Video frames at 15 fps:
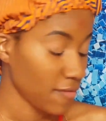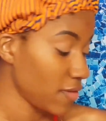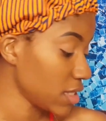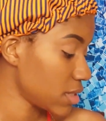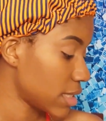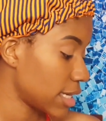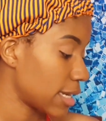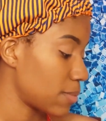
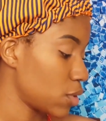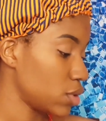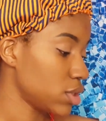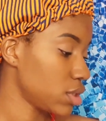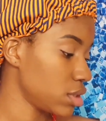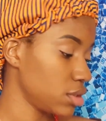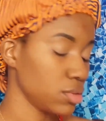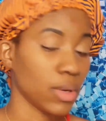first thing I'm
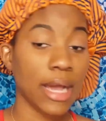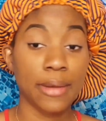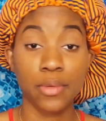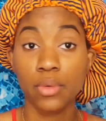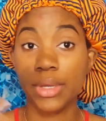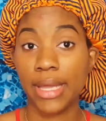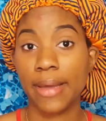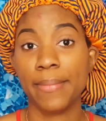going to do, and
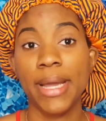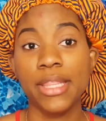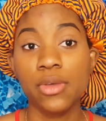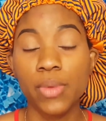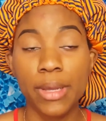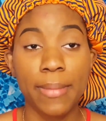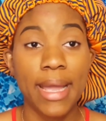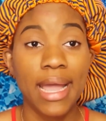oh yeah, by the
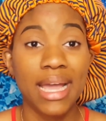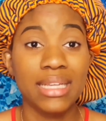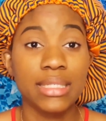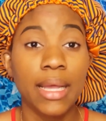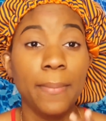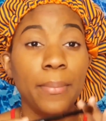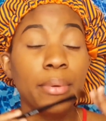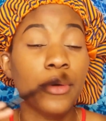way, my eyes
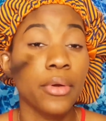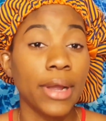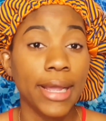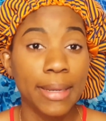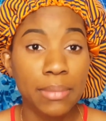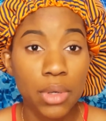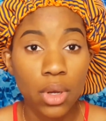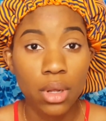are
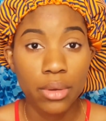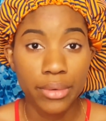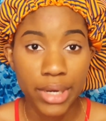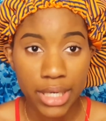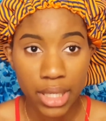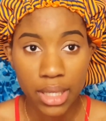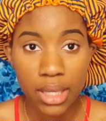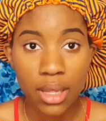primed
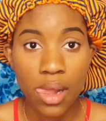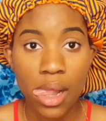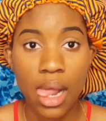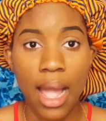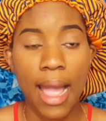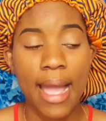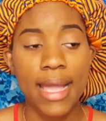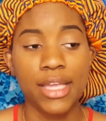already.
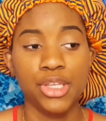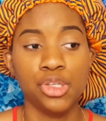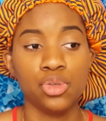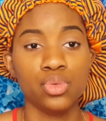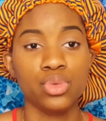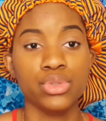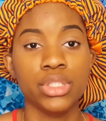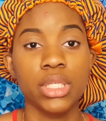I
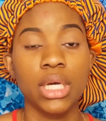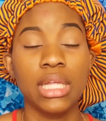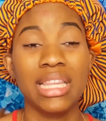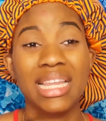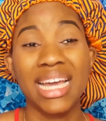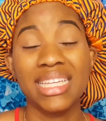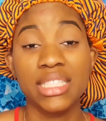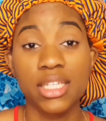used a
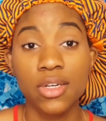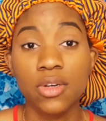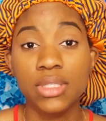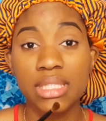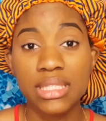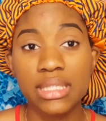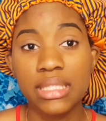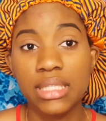lighter
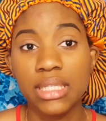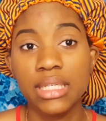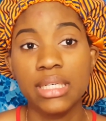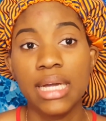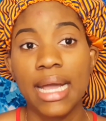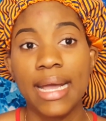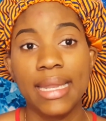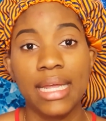
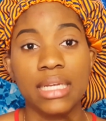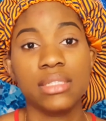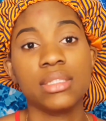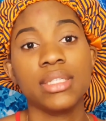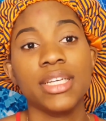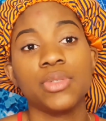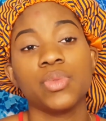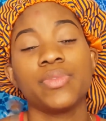concealer and I
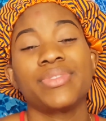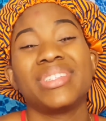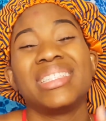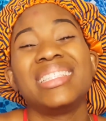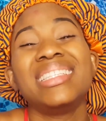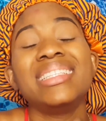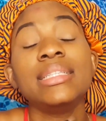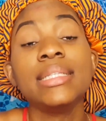set with a
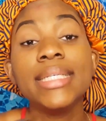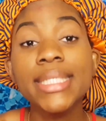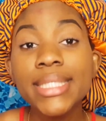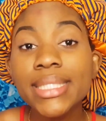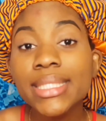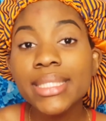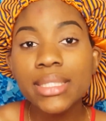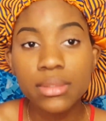
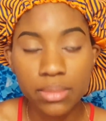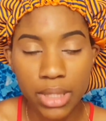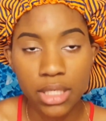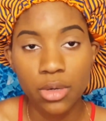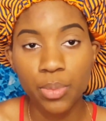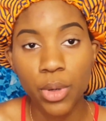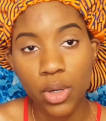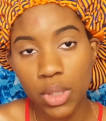little bit
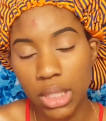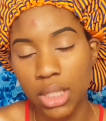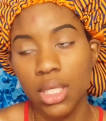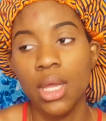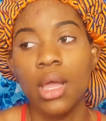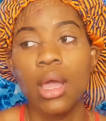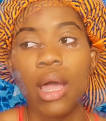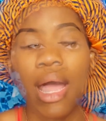of powder.
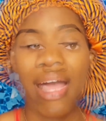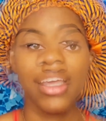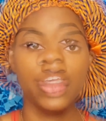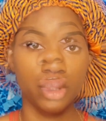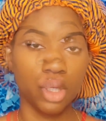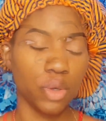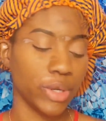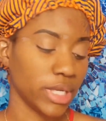Now
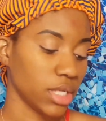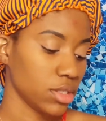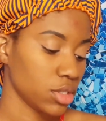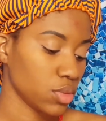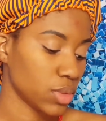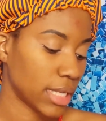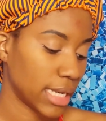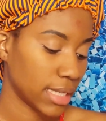I'm going
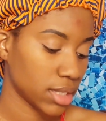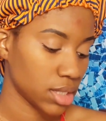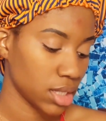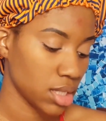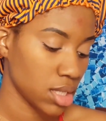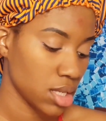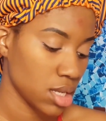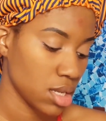into that
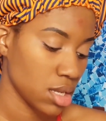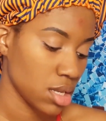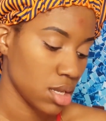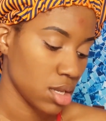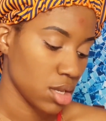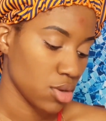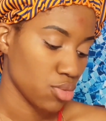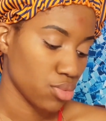
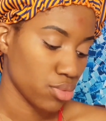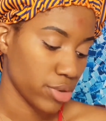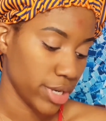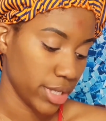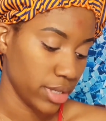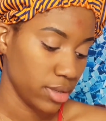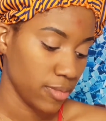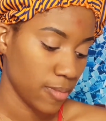
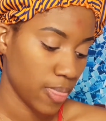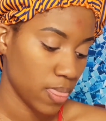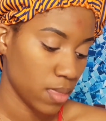red.